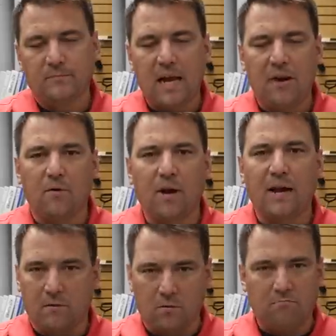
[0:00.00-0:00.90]
I know,
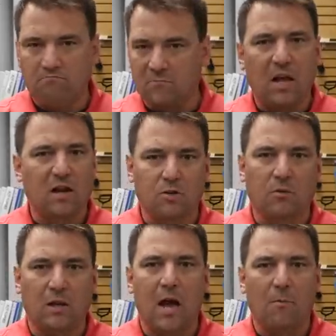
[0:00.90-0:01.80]
right? Well, Glocks are
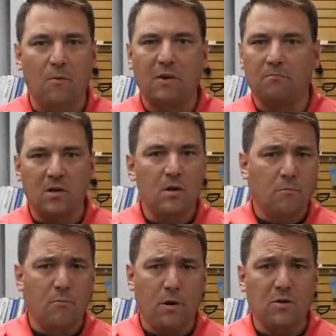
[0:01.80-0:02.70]
reliable. We can
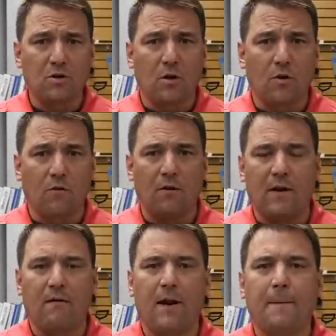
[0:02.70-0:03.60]
pretty much all agree on
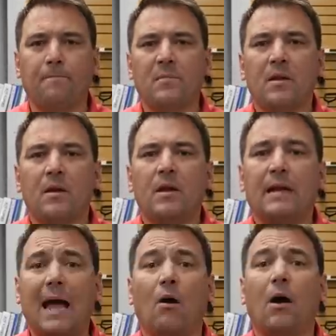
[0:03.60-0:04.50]
that, right?
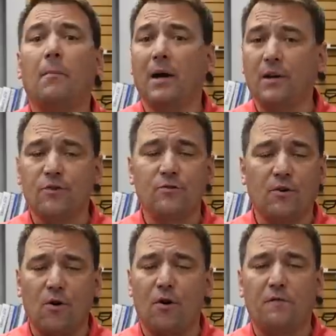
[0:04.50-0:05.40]
Now, am I going to
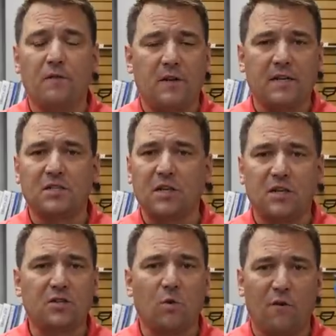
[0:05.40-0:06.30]
drone on for the next 10
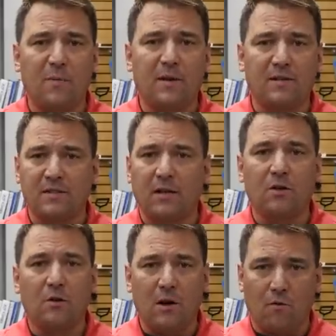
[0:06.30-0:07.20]
to 12 minutes
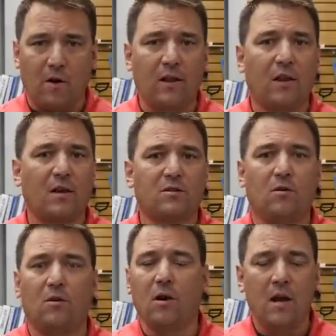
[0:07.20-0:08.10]
telling you how great Glocks
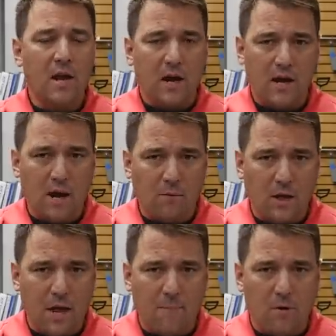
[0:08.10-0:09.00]
are and how
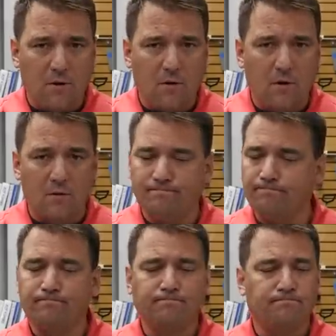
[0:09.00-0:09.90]
reliable they are?
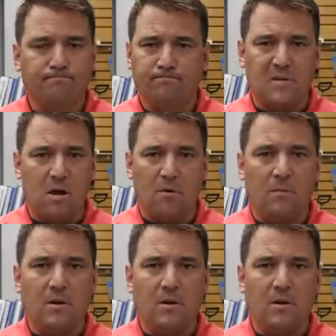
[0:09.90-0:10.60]
No.